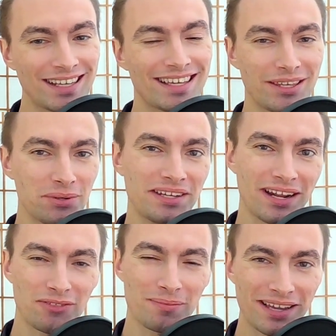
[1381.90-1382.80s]
he would
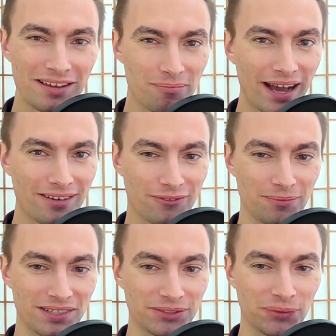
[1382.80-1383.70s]
never make it back from
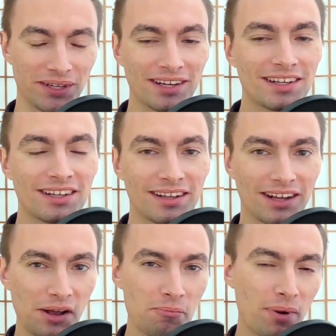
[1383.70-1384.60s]
this one.
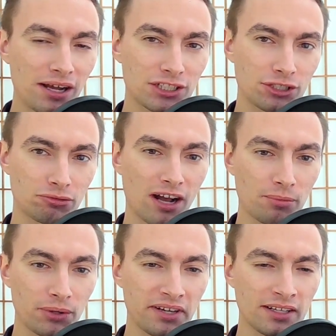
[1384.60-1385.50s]
A botched
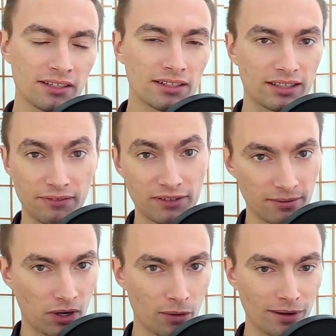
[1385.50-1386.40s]
robbery left him
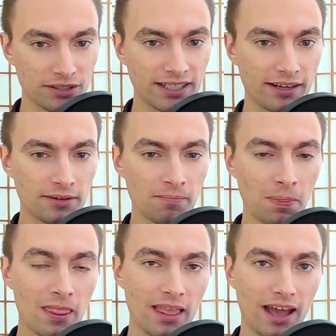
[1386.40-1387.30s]
almost dead,
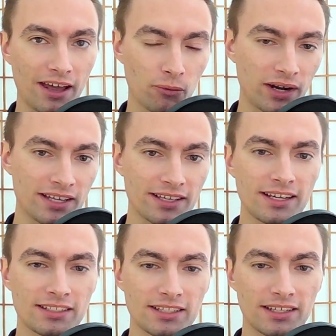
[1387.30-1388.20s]
and when he
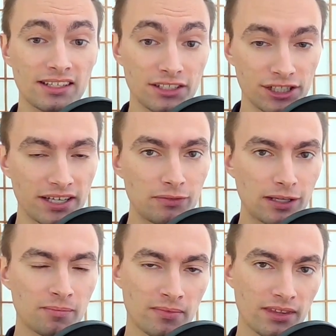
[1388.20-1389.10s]
kicked it in
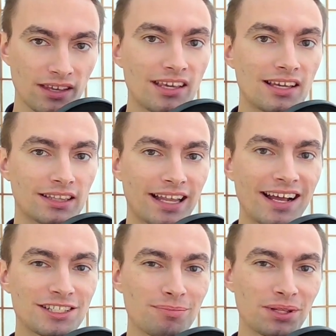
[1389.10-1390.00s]
Geneva, he at
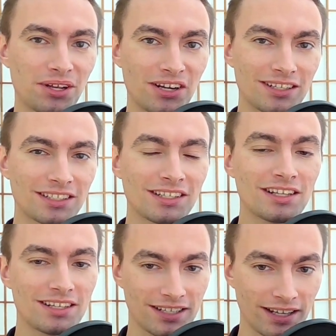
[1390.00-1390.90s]
last belonged
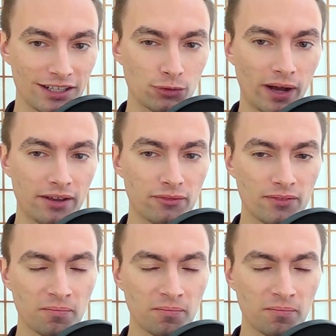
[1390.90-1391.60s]
to his wife.